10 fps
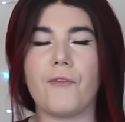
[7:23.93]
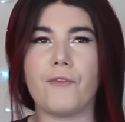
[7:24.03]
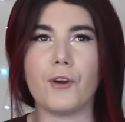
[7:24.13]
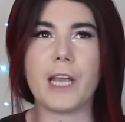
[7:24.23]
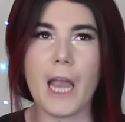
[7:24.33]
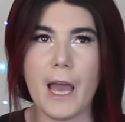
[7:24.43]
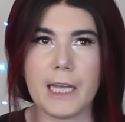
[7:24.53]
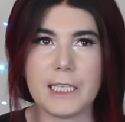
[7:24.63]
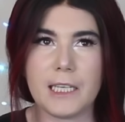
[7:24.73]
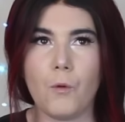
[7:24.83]

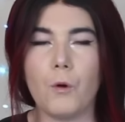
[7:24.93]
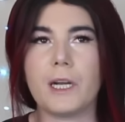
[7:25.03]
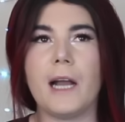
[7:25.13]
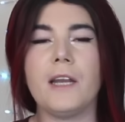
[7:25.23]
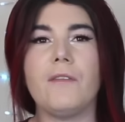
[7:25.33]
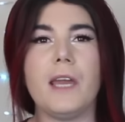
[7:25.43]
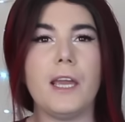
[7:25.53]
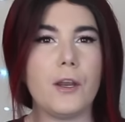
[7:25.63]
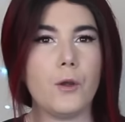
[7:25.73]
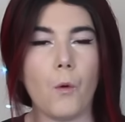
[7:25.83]
forget or kind of
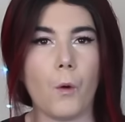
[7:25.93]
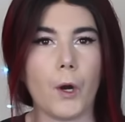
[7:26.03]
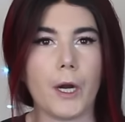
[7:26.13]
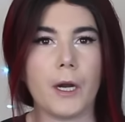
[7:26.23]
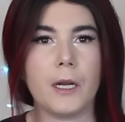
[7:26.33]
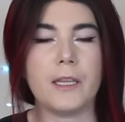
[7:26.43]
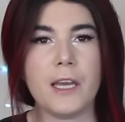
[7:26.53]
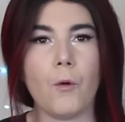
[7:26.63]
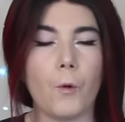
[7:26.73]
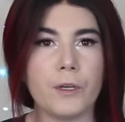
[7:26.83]
ignore
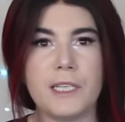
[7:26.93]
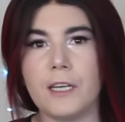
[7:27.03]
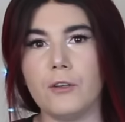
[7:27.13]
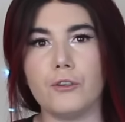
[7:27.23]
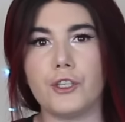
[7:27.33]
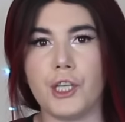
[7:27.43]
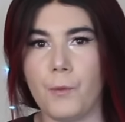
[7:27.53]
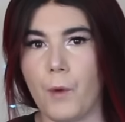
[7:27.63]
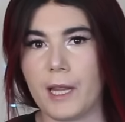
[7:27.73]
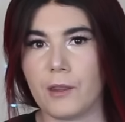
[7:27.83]
the ordeal she
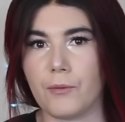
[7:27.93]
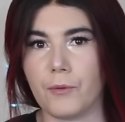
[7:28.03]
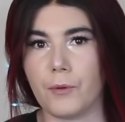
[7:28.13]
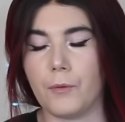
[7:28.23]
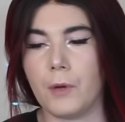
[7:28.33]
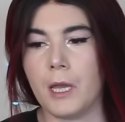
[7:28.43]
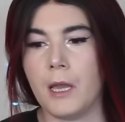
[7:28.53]
went through.